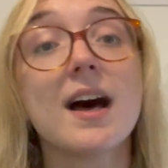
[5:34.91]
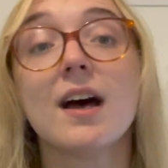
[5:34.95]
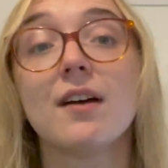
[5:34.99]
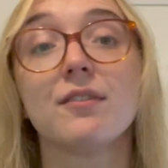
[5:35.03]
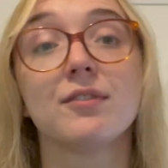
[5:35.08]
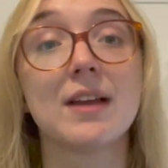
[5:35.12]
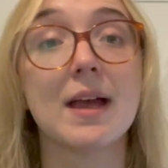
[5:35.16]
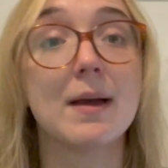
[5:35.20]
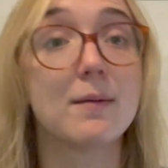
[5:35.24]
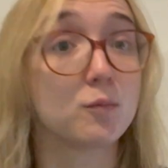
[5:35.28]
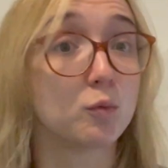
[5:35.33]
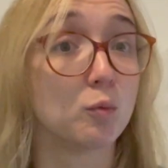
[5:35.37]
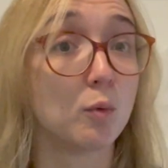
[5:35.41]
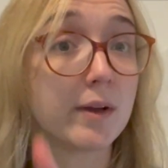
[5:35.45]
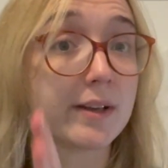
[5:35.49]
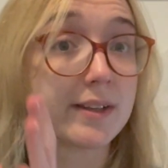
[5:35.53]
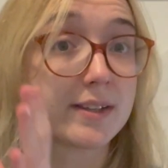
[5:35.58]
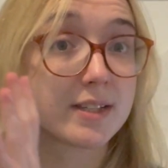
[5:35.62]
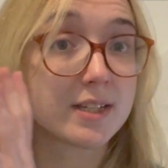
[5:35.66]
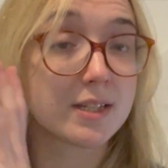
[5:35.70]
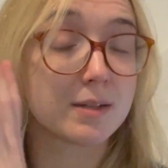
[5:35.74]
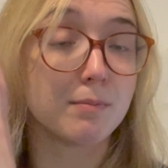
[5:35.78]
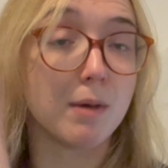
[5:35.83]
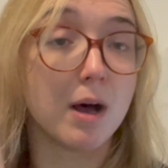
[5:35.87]
I've kept one
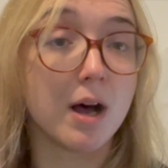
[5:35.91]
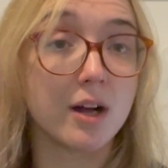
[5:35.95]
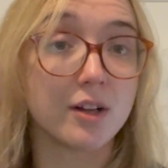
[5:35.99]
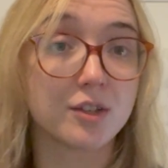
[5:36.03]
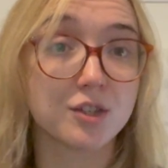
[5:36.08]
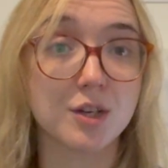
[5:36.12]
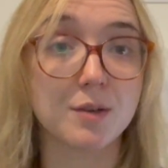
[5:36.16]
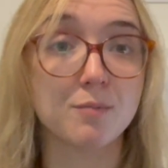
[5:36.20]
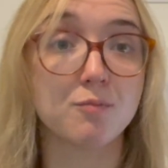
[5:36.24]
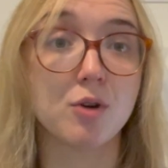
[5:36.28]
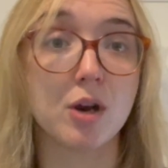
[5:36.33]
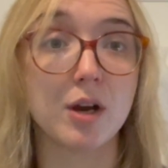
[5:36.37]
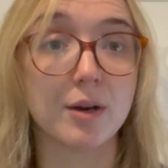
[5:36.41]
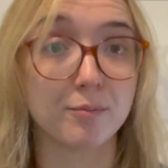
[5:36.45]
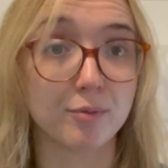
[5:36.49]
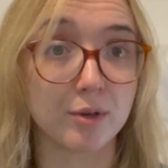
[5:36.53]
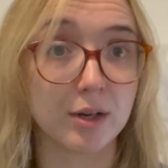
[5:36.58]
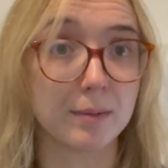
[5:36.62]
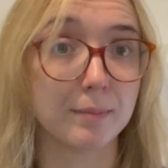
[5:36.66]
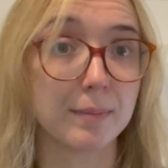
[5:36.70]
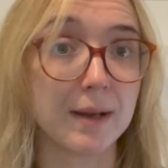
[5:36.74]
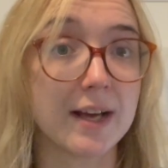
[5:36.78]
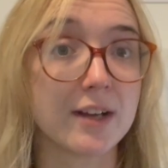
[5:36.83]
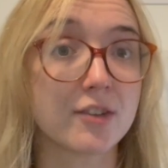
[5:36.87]
smart,
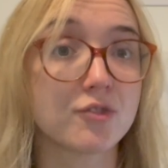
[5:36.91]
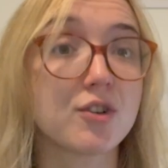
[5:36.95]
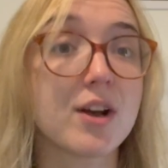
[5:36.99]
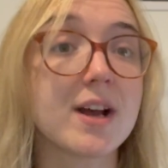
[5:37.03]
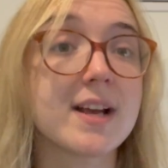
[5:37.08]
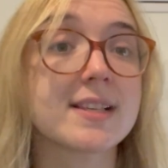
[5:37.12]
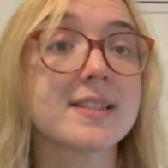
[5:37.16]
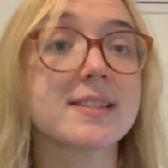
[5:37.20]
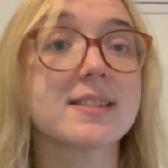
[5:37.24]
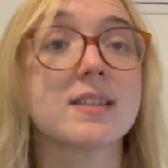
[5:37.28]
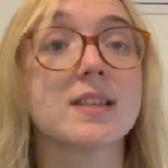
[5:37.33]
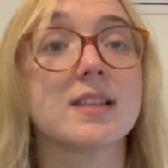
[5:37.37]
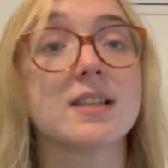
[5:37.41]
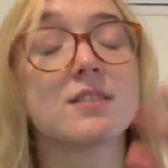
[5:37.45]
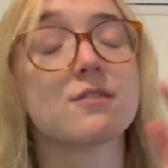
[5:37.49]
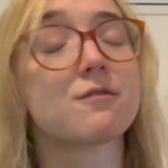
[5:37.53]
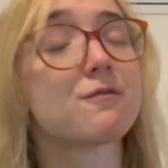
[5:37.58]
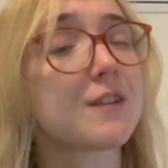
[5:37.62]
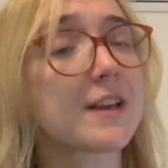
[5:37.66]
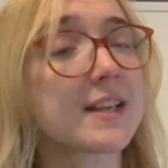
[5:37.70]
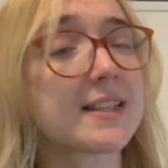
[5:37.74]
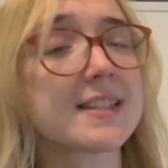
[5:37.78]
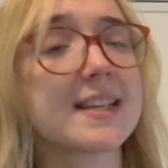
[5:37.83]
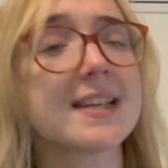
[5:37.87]
appropriate black dress that's
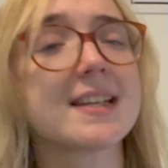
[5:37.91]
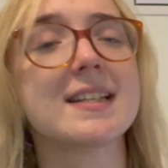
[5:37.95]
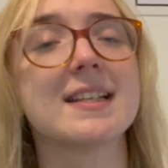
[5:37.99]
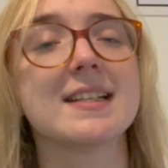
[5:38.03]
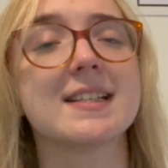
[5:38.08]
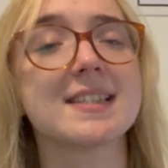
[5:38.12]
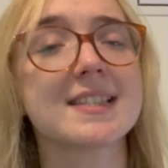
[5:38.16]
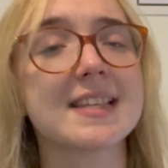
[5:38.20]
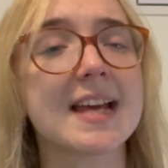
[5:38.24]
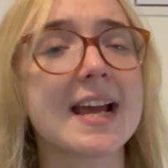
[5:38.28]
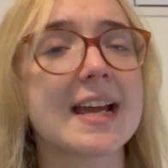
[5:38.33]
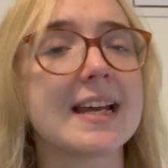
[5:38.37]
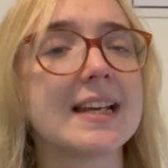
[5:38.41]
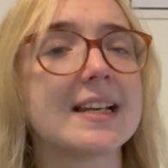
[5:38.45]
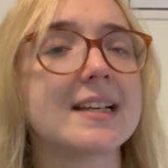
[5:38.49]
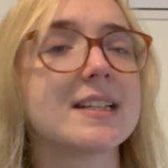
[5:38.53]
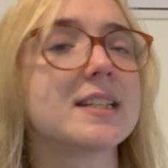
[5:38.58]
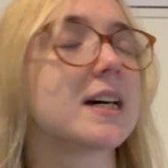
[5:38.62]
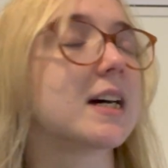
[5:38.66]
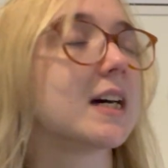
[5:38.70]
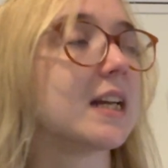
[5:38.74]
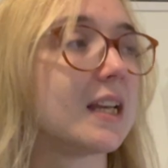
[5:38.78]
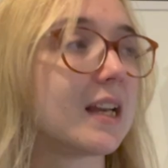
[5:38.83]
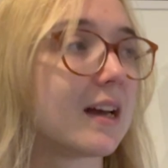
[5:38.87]
fitted, it's tailored,
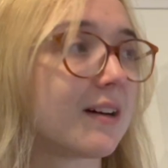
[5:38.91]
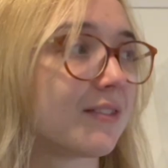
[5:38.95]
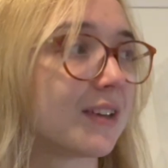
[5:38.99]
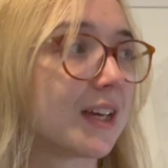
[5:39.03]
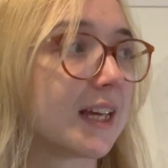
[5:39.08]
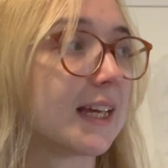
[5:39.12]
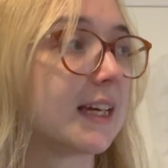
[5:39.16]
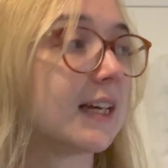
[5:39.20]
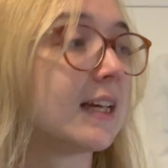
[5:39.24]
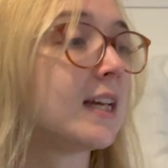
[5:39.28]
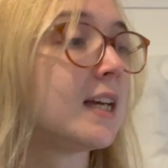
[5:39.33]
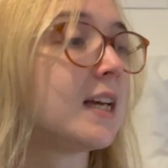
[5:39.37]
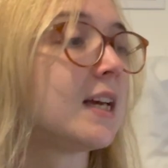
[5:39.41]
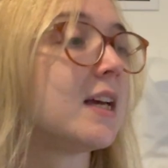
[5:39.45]
I love it.